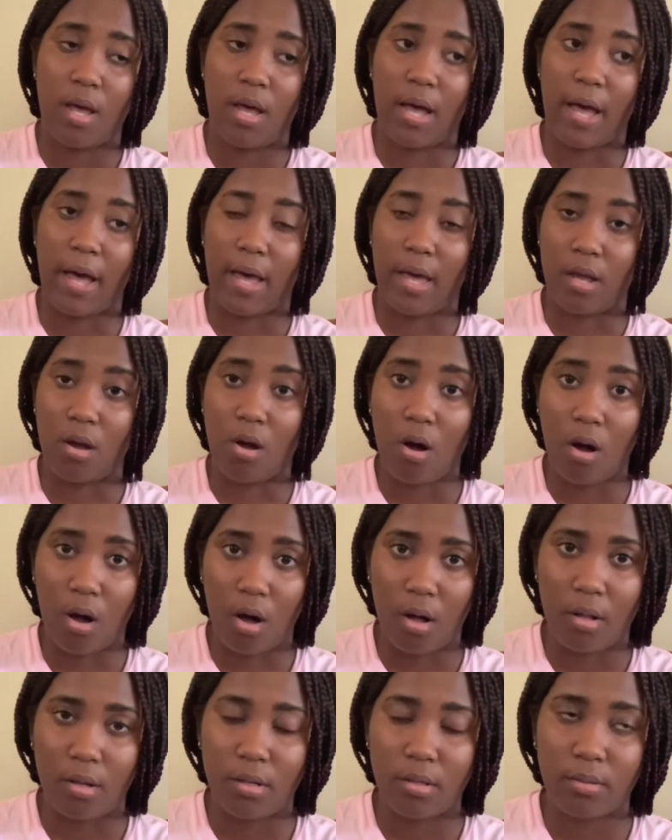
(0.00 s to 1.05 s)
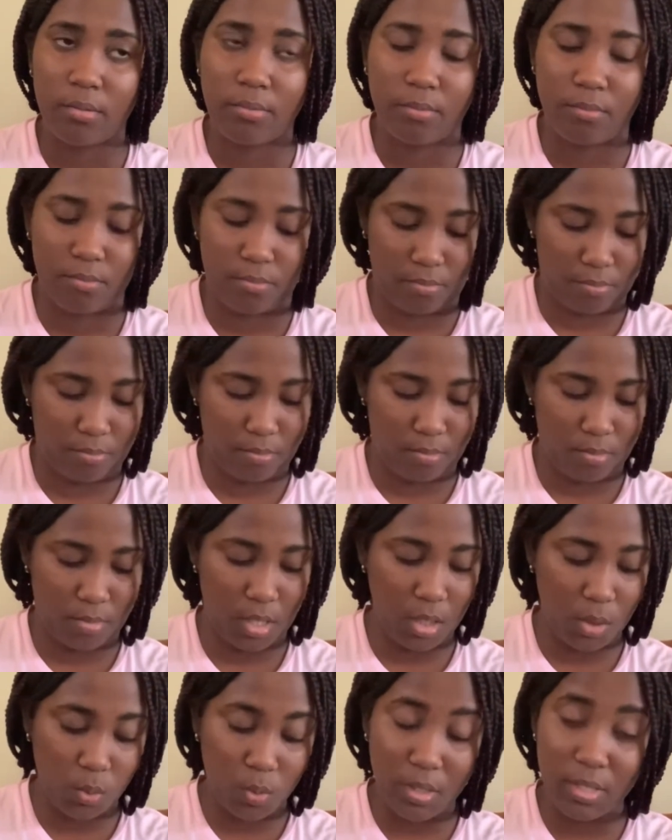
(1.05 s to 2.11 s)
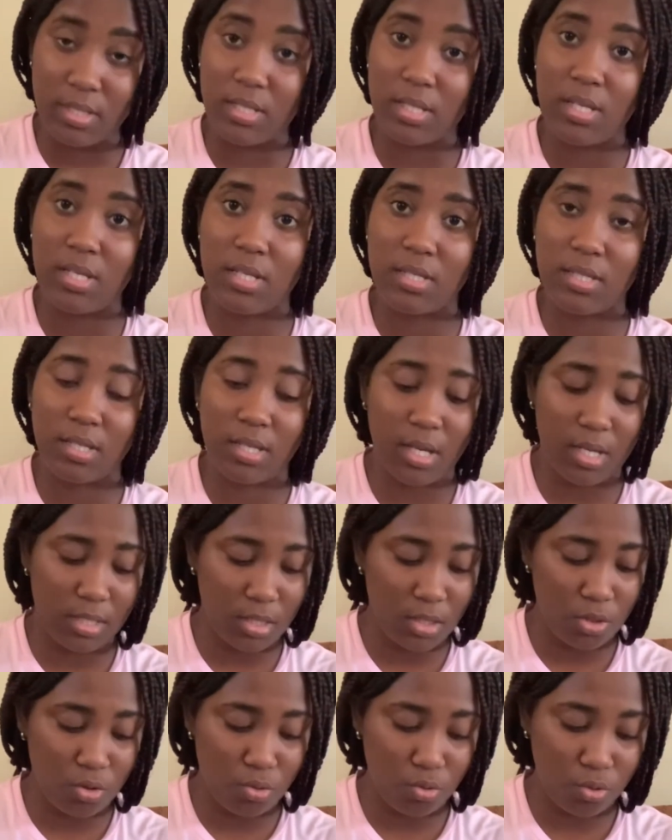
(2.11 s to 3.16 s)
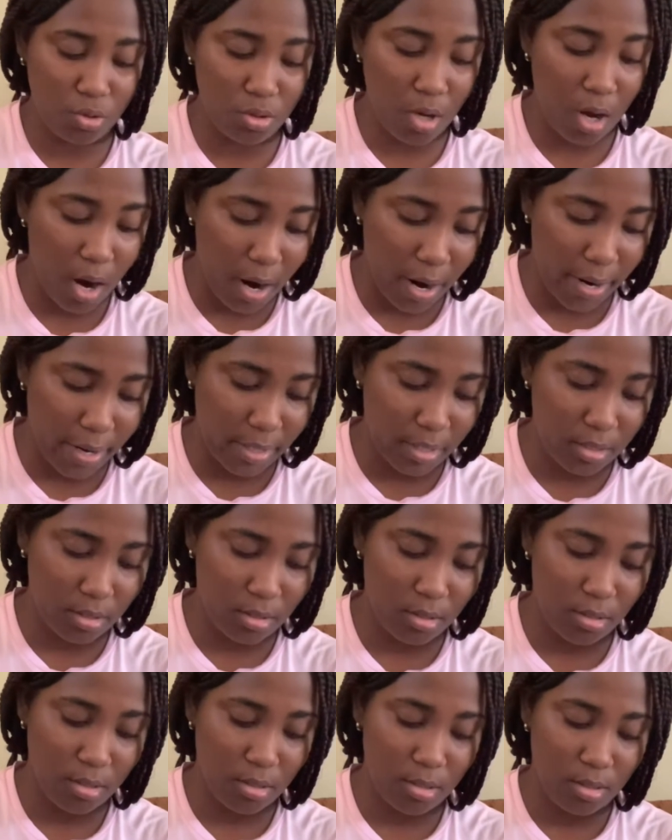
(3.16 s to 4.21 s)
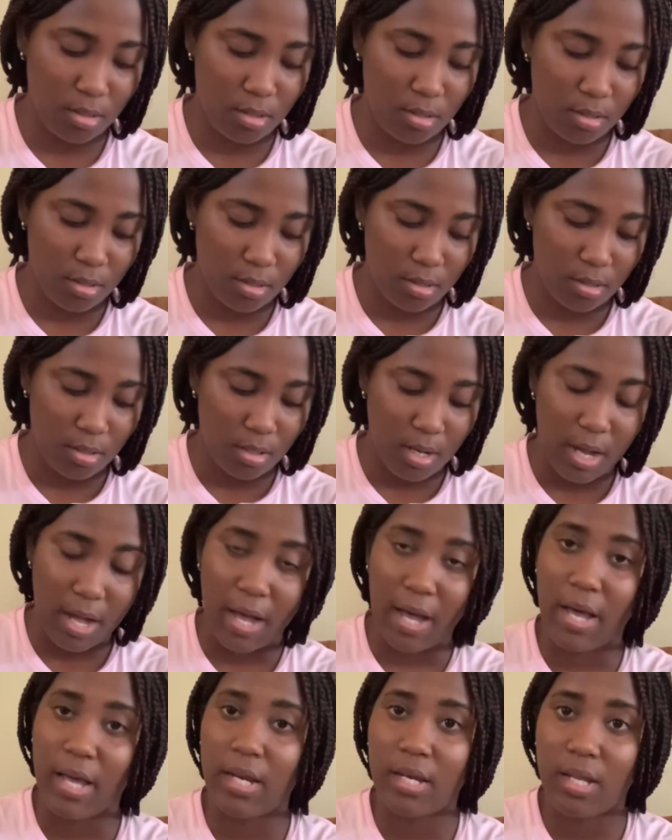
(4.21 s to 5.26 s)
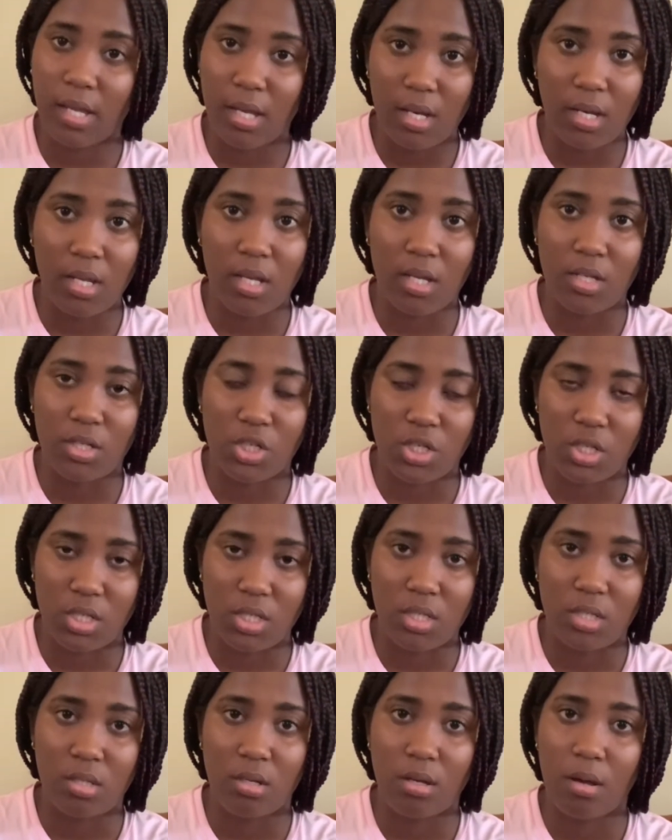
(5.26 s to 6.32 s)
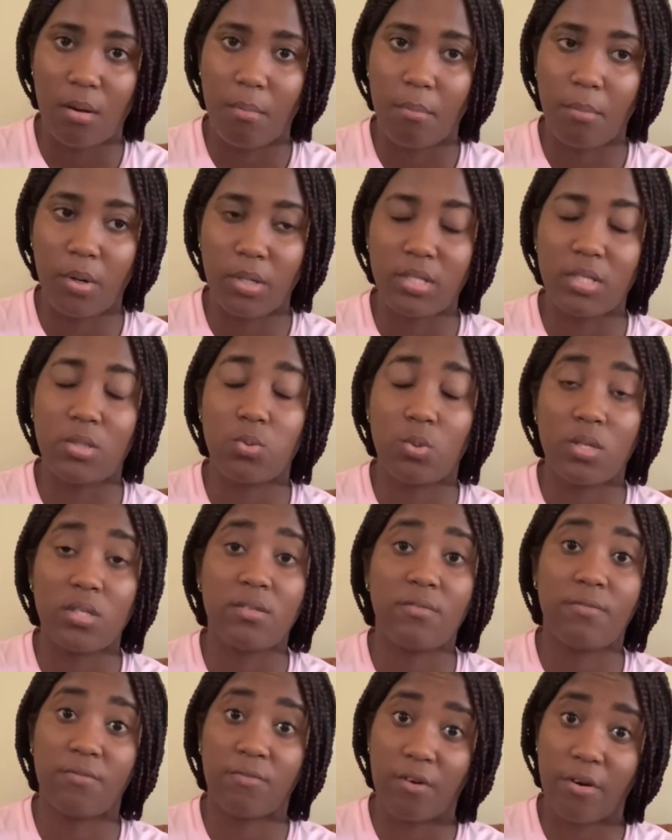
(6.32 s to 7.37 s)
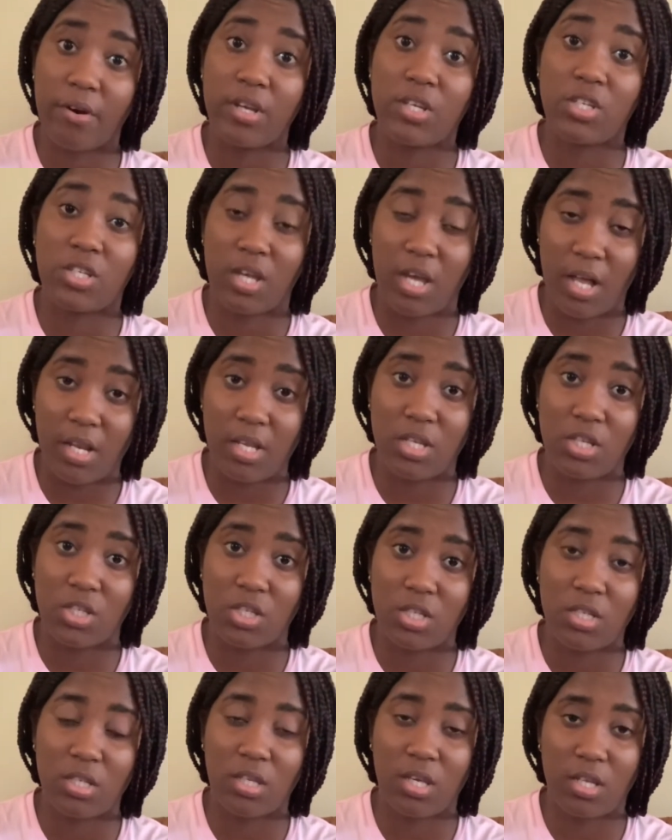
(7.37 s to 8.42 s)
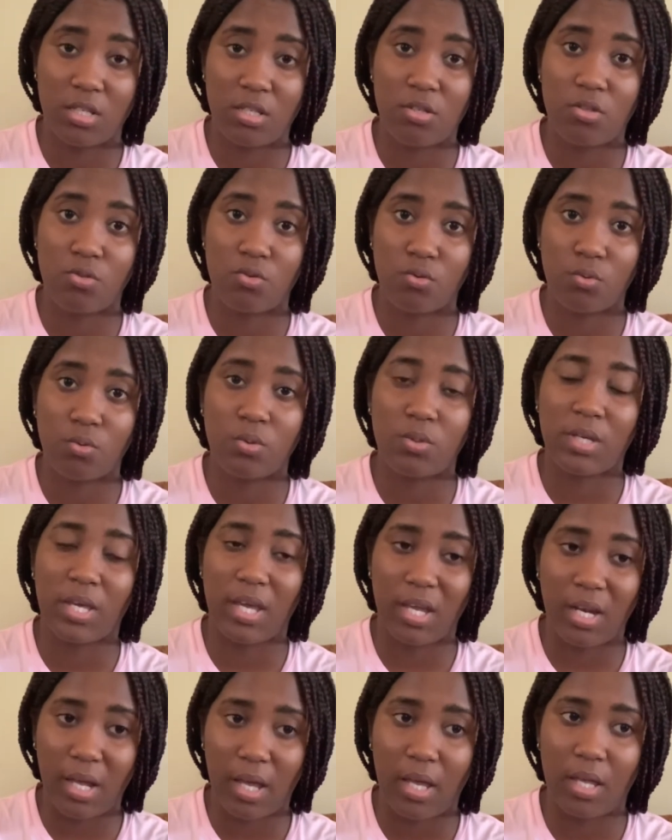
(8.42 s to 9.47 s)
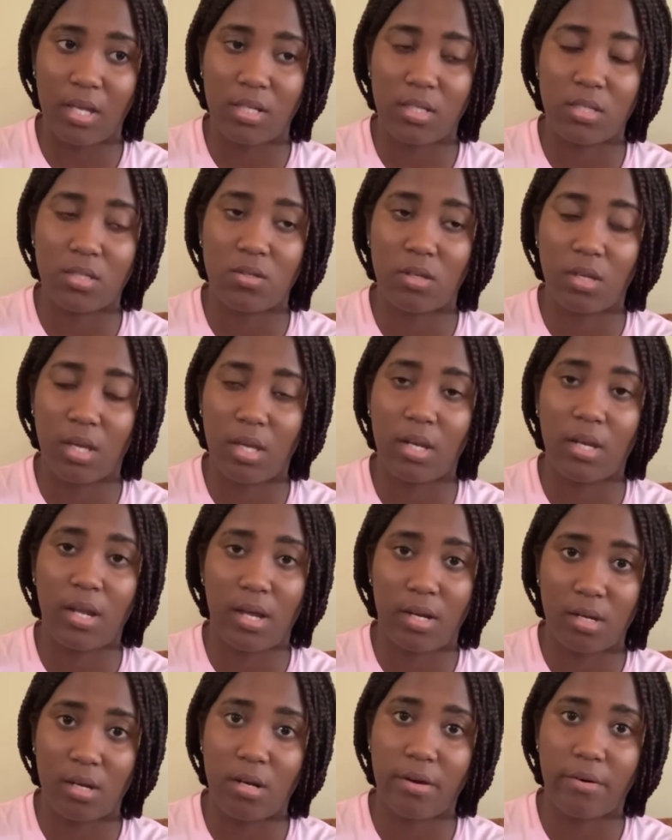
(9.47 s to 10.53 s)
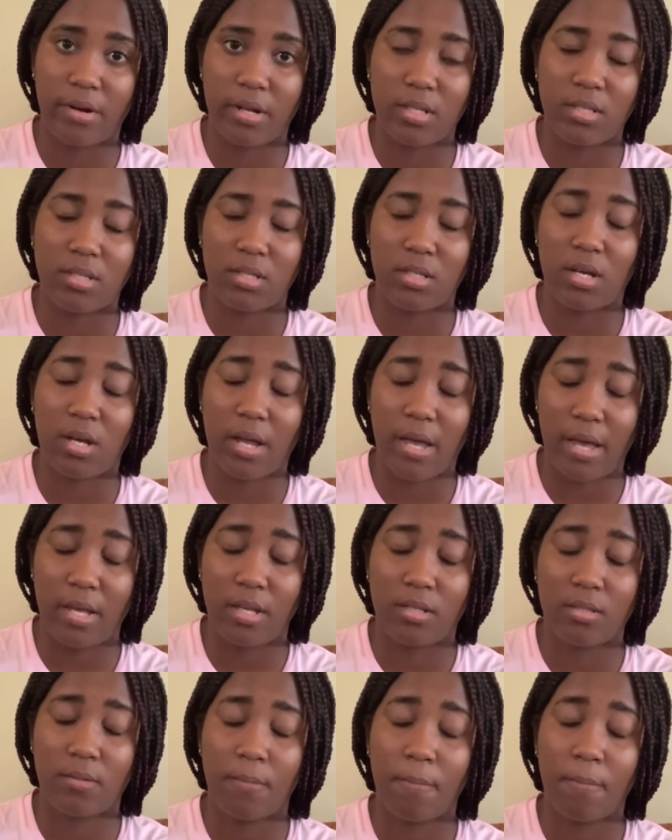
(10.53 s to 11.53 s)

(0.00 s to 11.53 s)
I called. It was easy getting through to Heart and NH, but it was very challenging getting to NIS to get that clearance letter, guys.